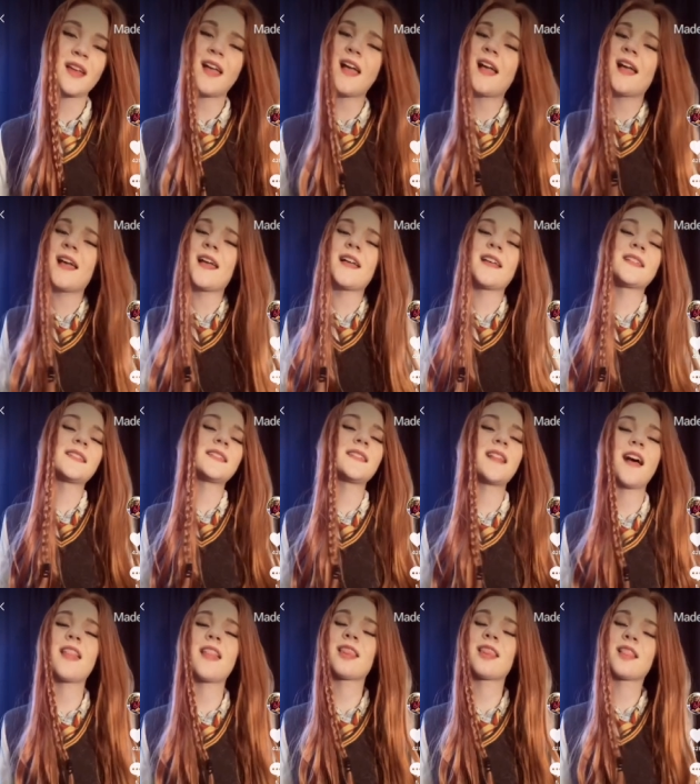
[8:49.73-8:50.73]
it
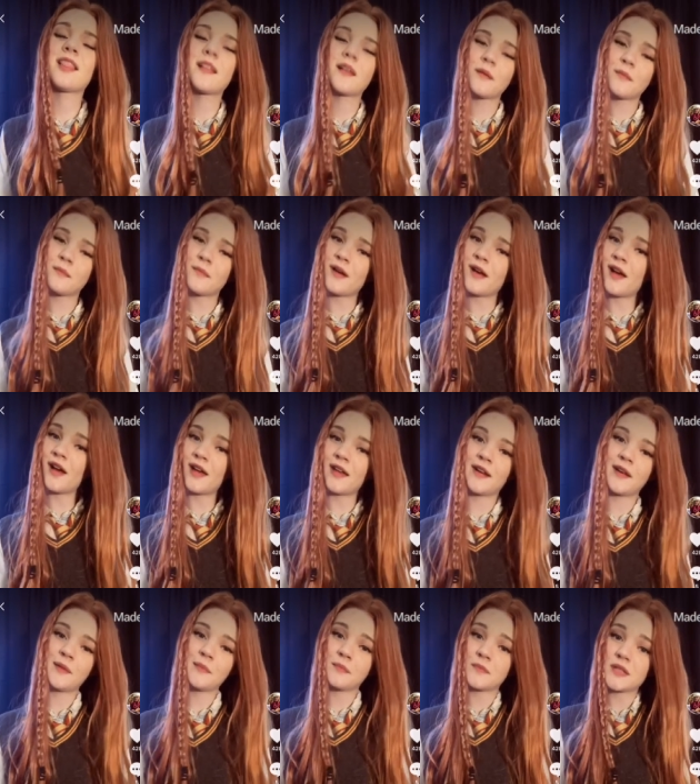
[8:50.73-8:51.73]
ain't nothing
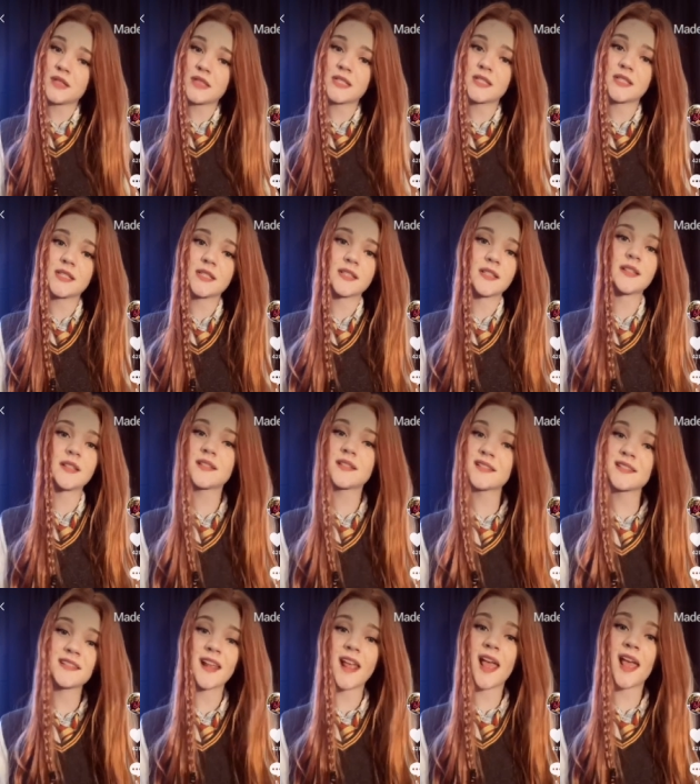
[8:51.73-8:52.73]
but a
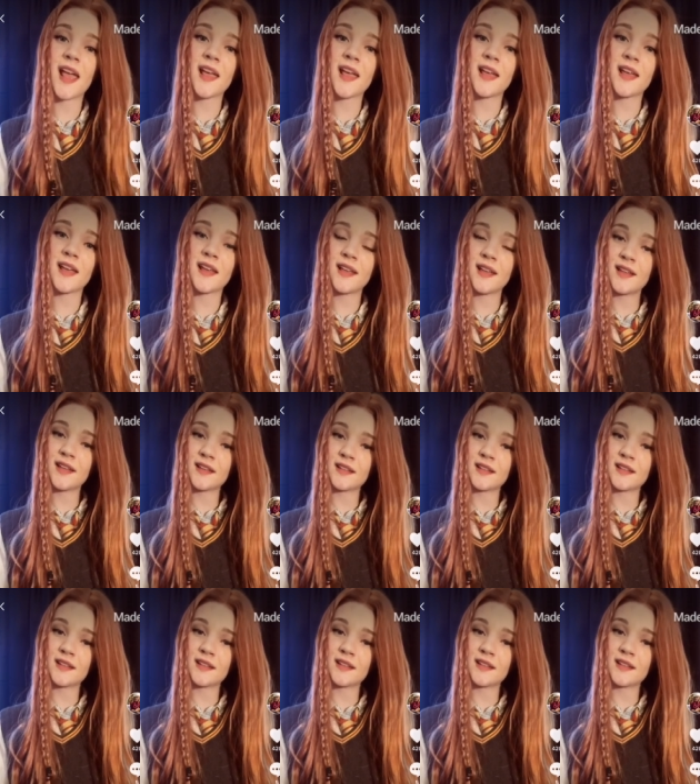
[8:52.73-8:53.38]
mistake.